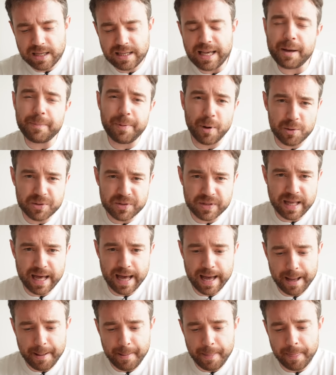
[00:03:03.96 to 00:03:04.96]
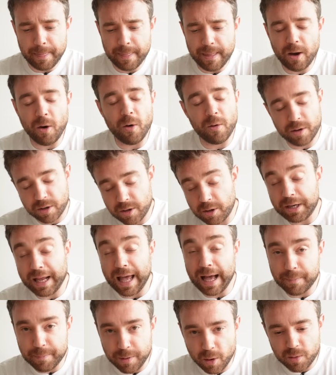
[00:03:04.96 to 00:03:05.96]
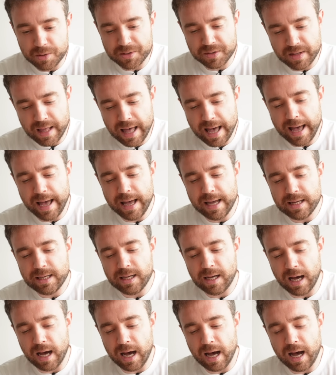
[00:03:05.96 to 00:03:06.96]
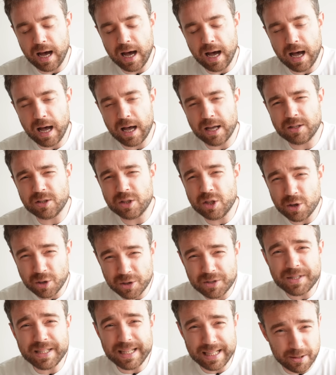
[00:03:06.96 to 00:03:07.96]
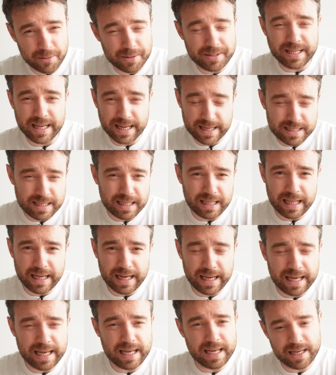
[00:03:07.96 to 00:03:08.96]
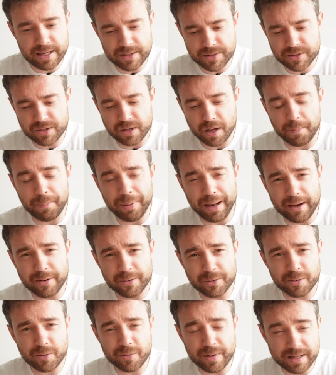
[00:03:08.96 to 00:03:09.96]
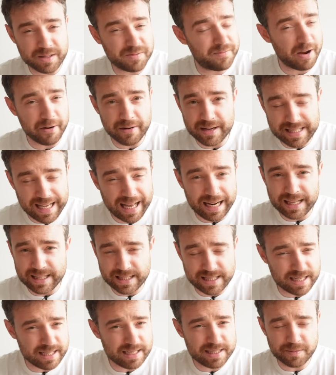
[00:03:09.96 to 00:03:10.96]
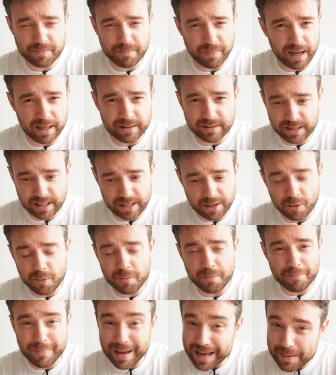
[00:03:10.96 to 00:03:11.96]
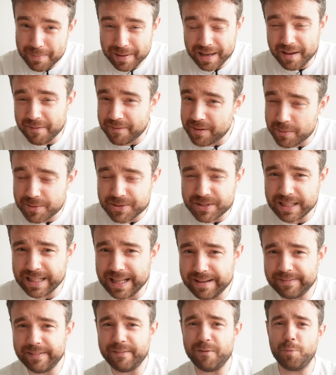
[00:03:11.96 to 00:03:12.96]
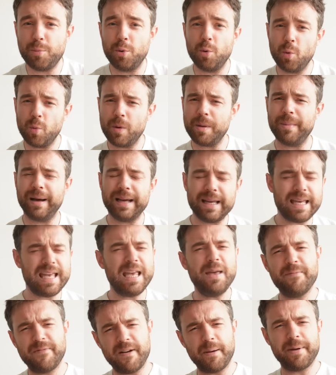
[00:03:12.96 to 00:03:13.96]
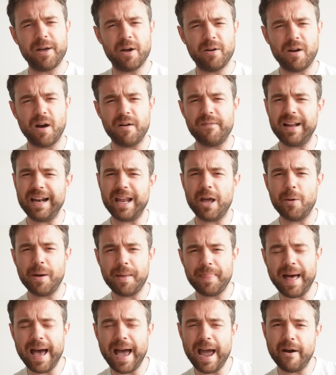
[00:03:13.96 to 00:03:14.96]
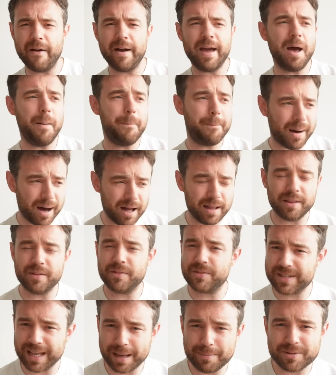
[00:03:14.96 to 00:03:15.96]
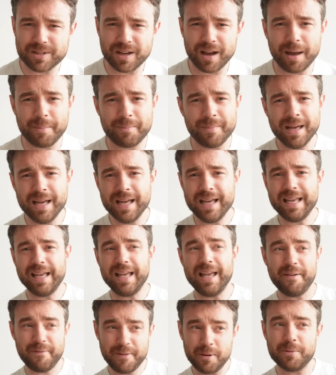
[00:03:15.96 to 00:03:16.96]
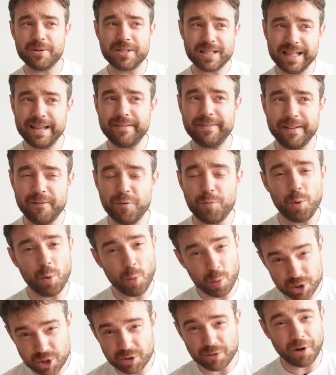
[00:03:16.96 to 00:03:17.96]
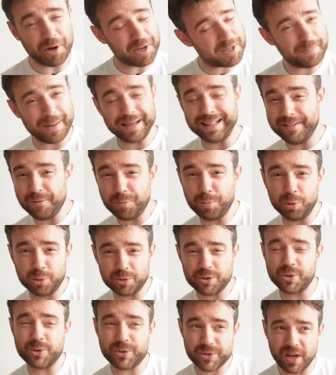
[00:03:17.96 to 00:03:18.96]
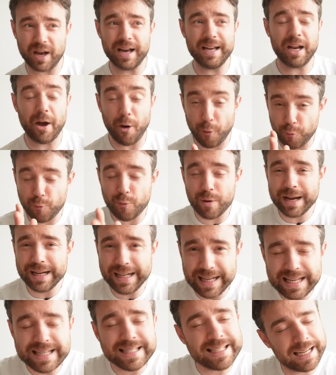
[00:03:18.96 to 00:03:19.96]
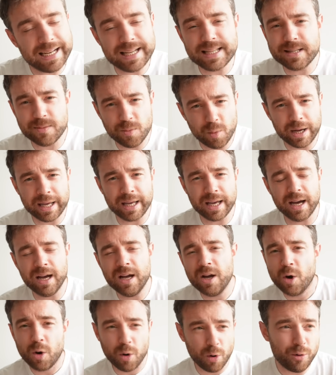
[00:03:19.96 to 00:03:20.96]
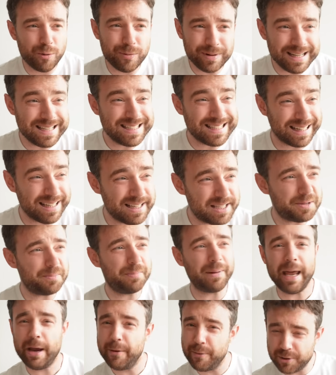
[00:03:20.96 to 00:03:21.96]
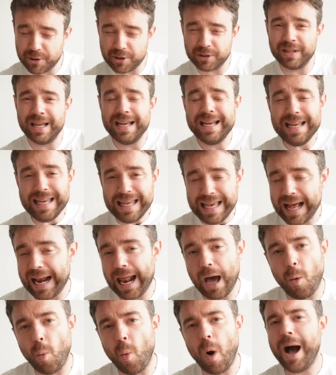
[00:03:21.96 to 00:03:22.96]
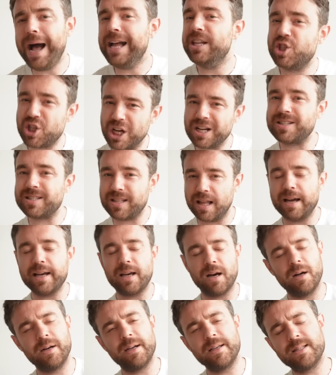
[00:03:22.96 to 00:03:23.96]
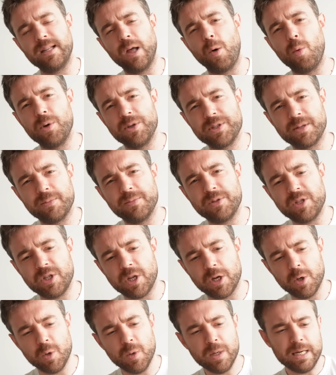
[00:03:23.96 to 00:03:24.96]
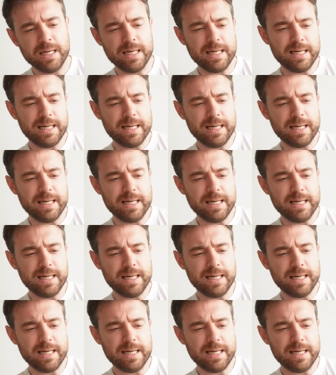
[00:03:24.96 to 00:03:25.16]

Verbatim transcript: Gakpo wasn't there oh, Cody Gakpo wasn't there. Uh, you could see Luis Diaz clearly is a player who is very talented, but you know maybe if he was to leave Liverpool, we might keep Fabio Carvalho in that area. But at the same time, if he was to leave Liverpool, would you not expect Liverpool to sign a really talented winger or a really talented player who can get out wide, just like Arne wants him to do?